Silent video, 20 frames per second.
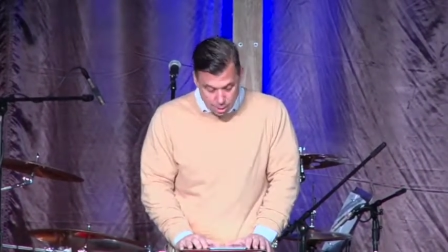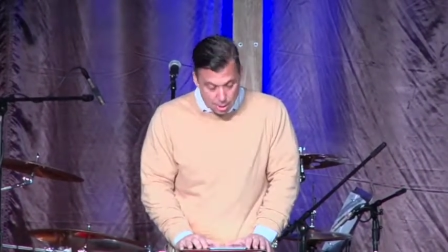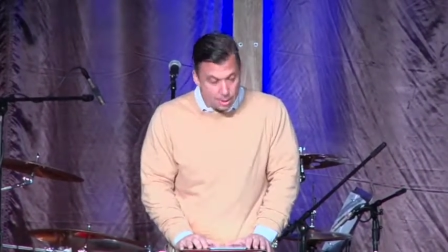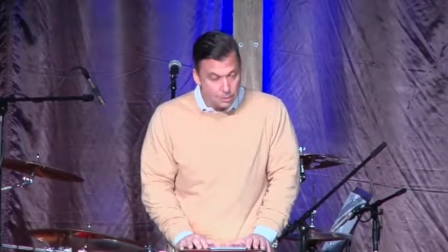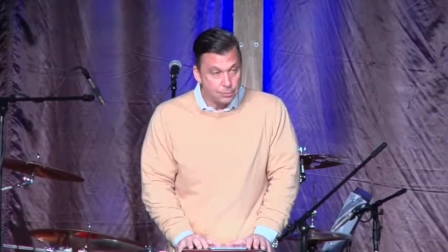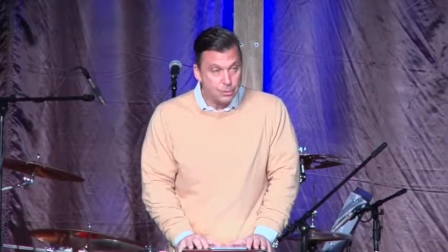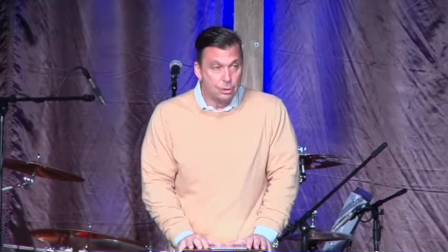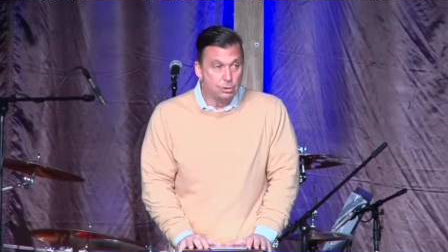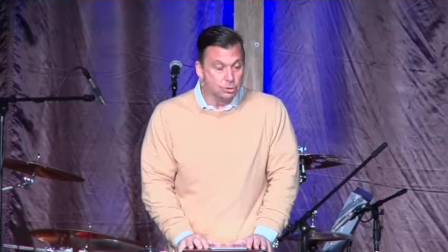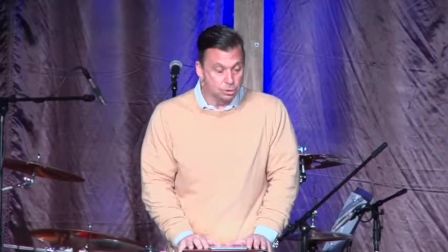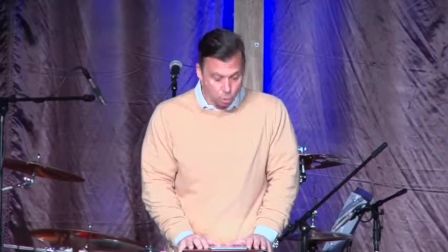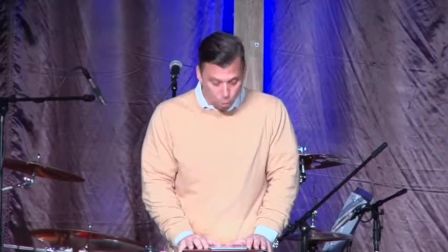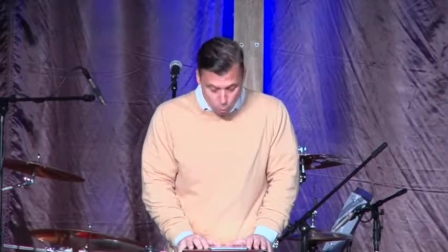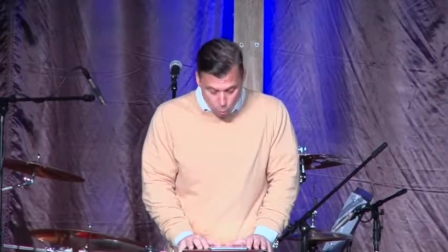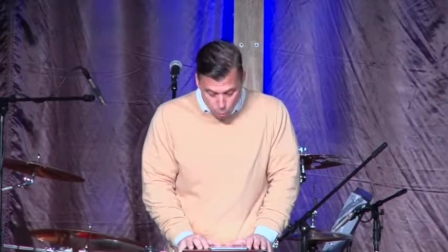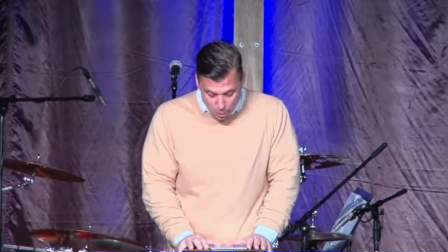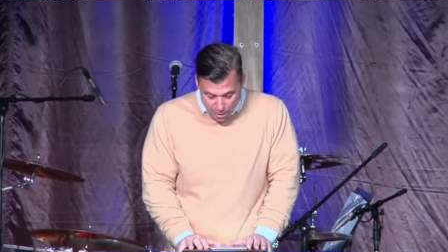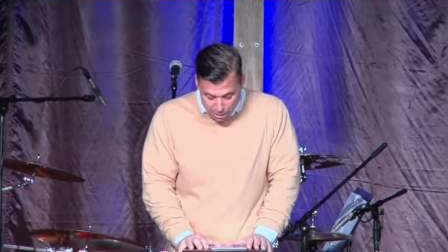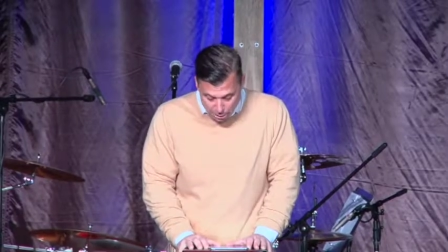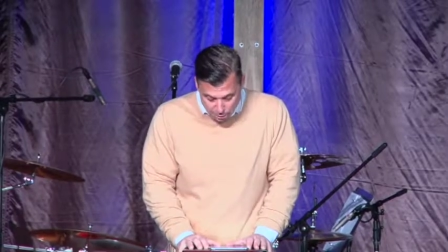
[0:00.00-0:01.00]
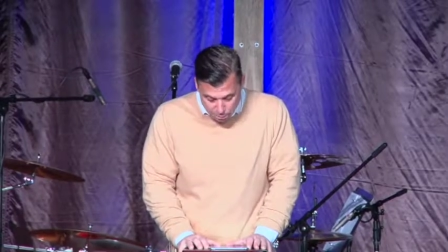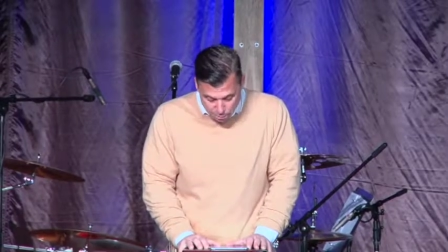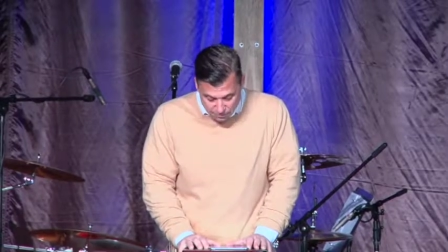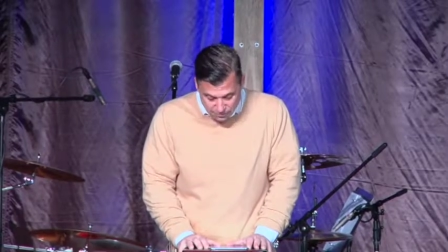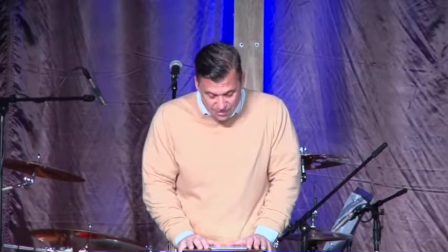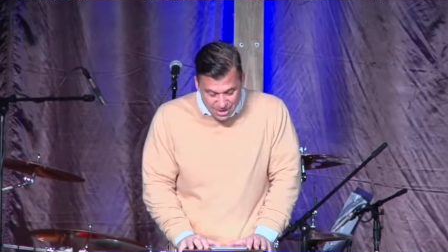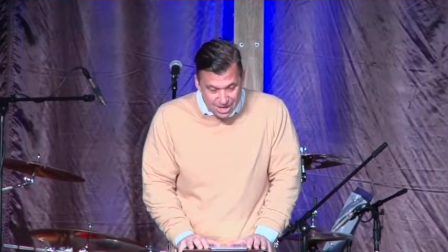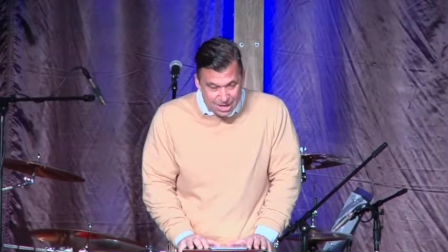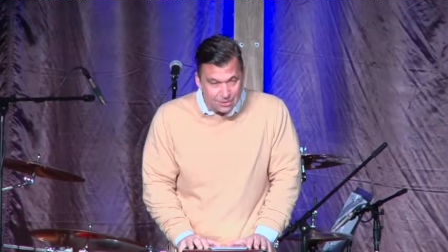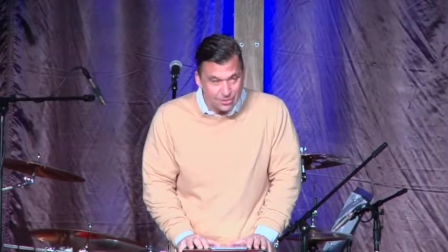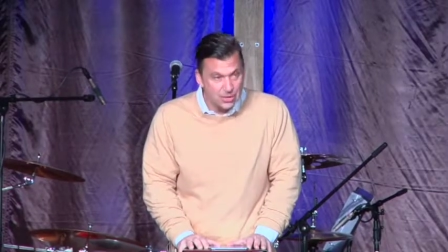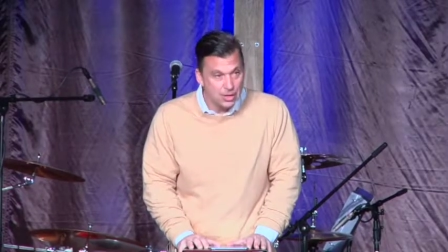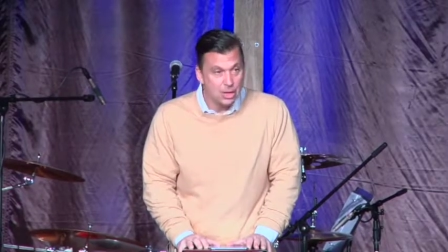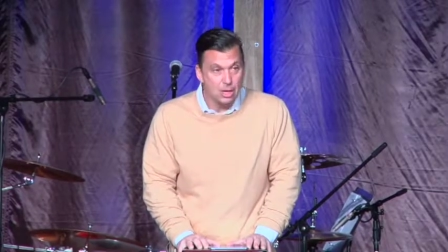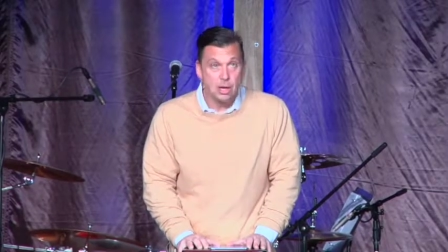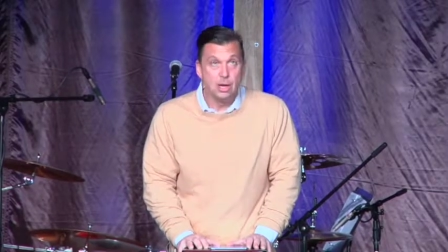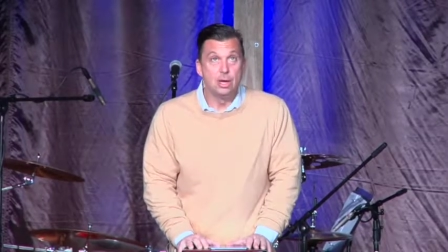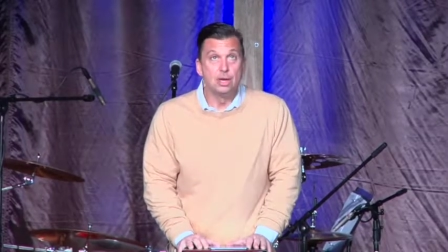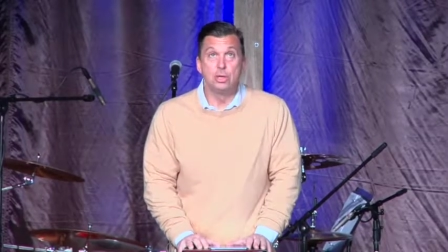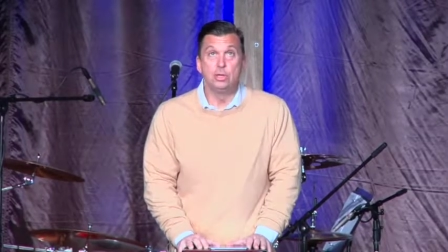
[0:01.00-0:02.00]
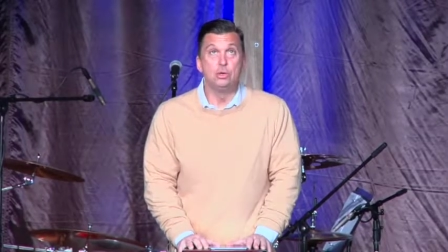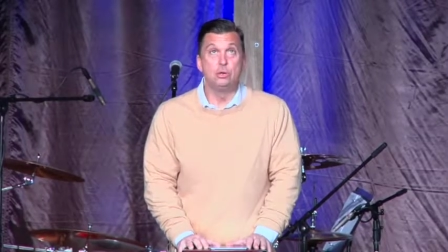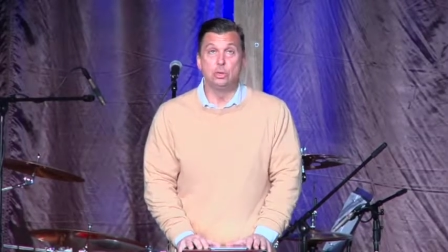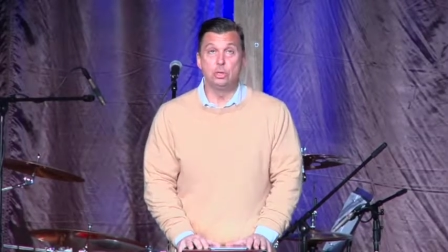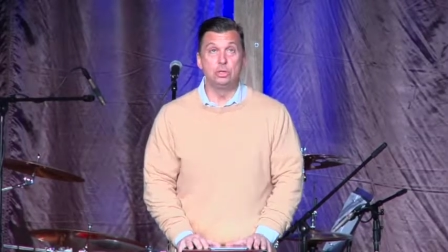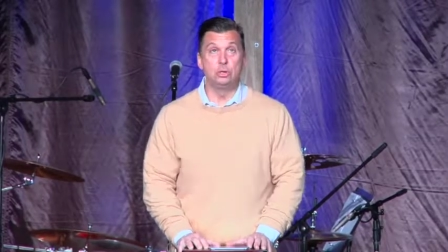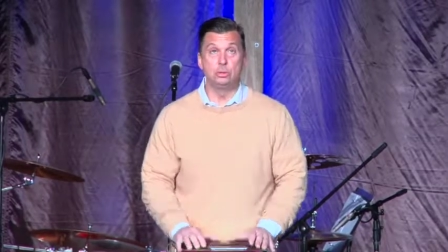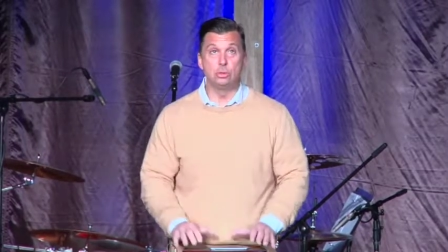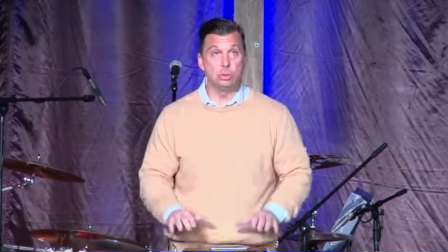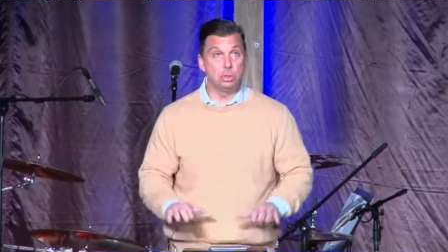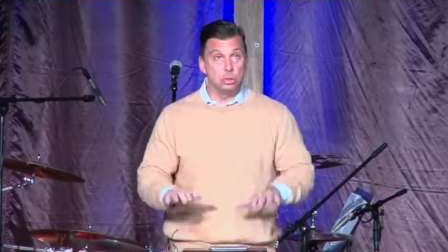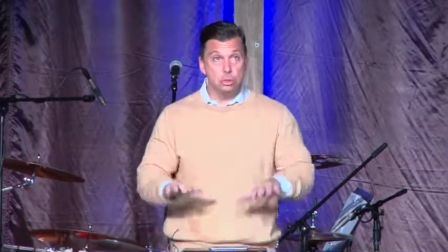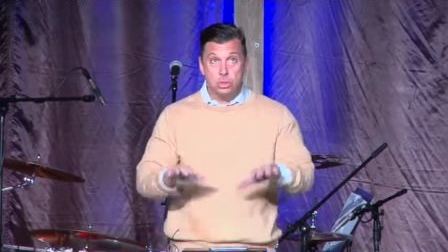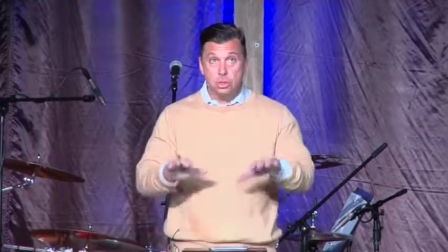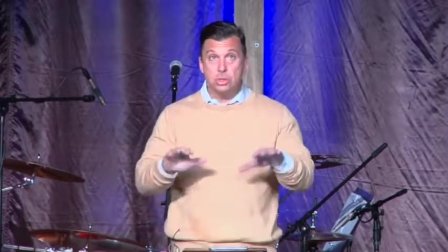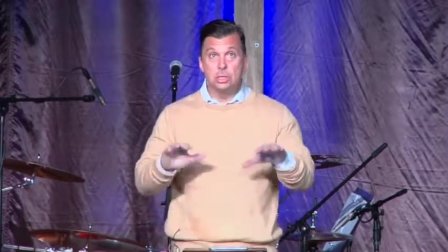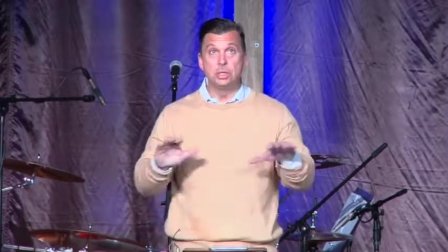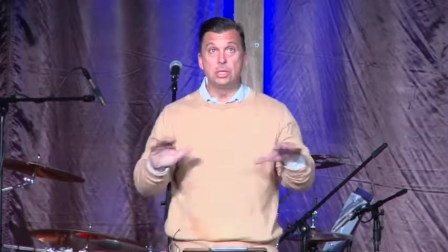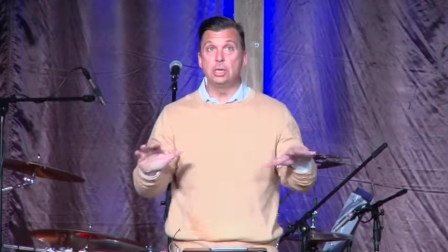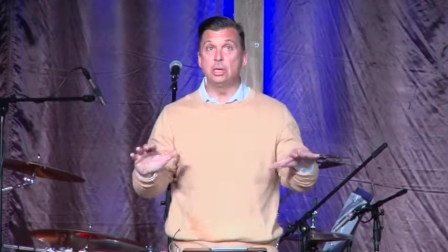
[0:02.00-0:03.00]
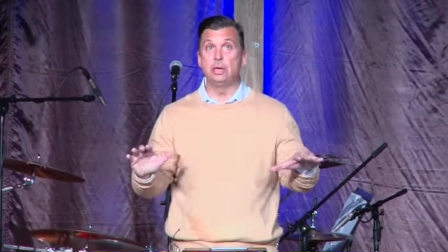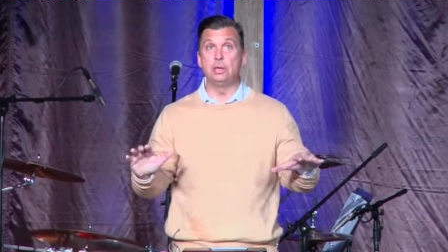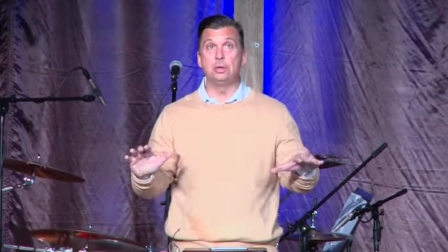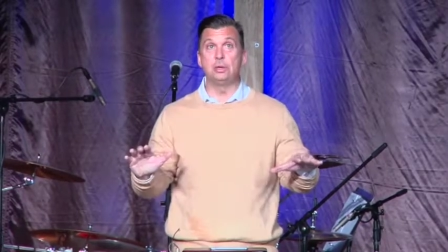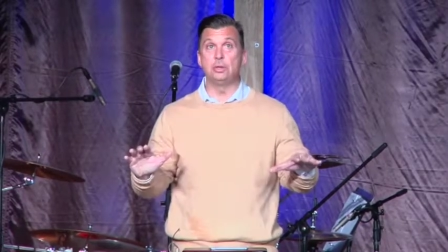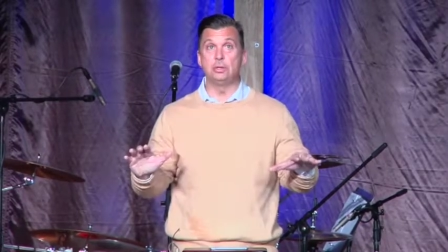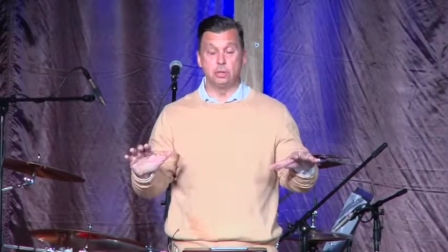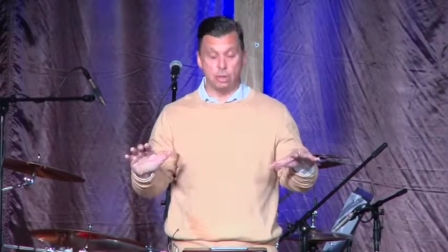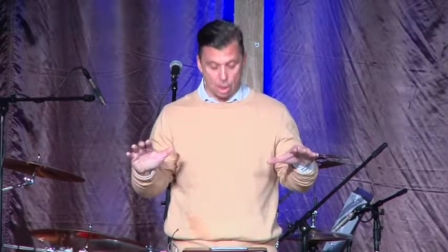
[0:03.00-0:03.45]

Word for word: Those who are weak in their faith, you, you, are still and you,